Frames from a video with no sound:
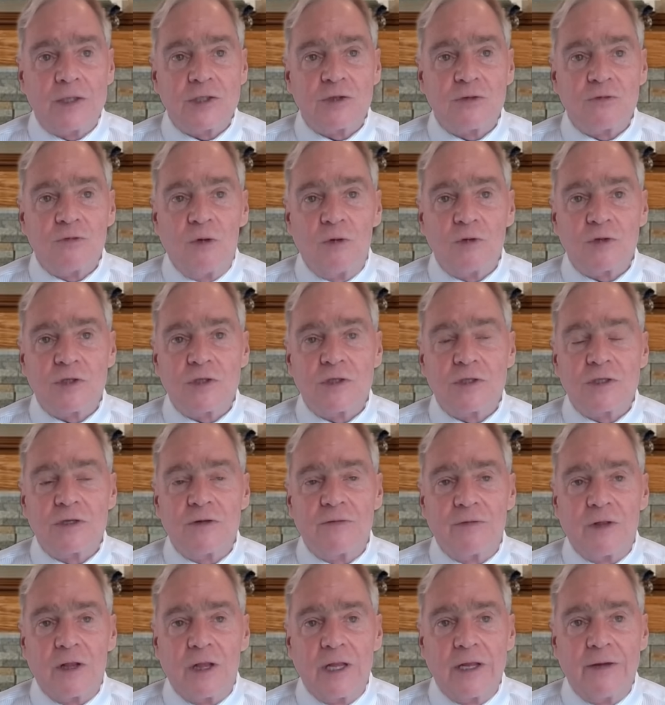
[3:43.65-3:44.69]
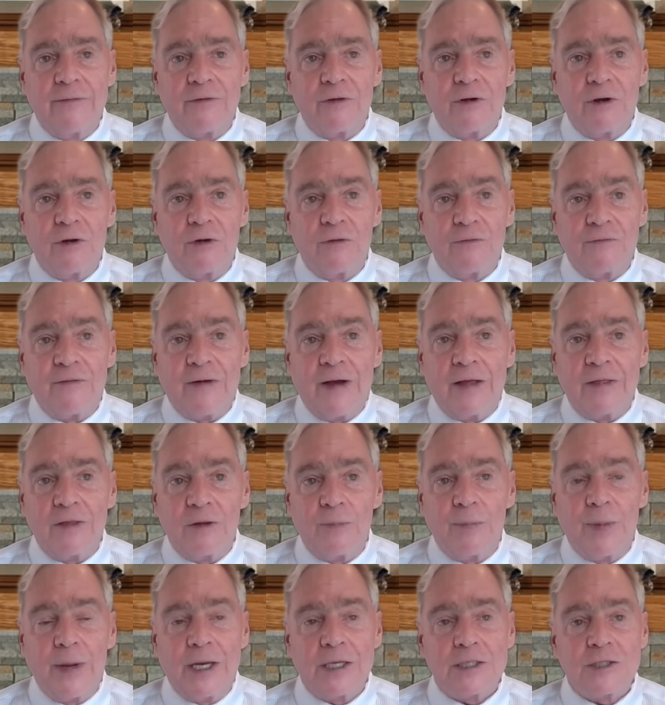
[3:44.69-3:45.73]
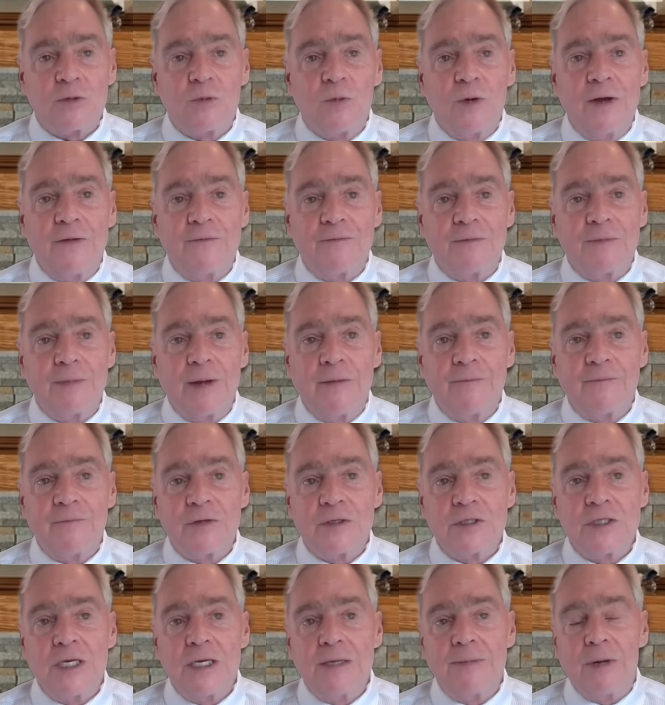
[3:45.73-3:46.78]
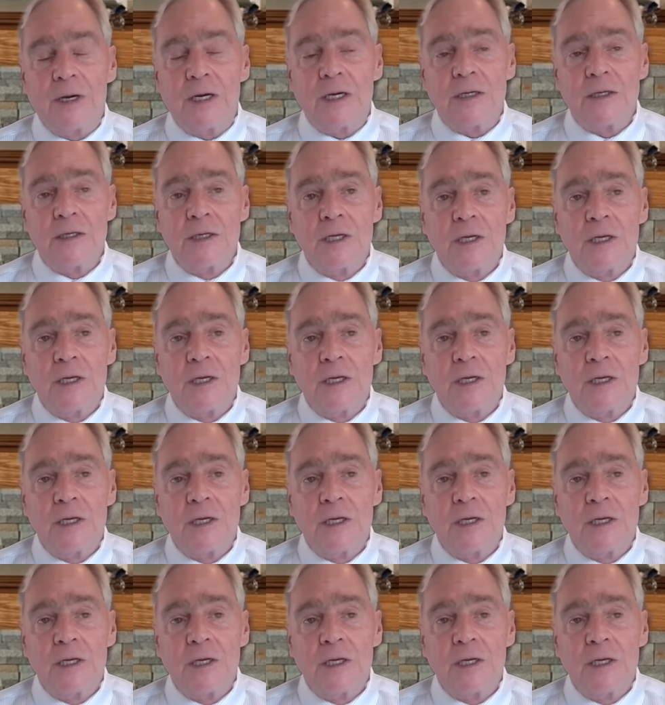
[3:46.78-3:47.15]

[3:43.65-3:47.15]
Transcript: cirrhosis of the liver, and her father passed away from emphysema.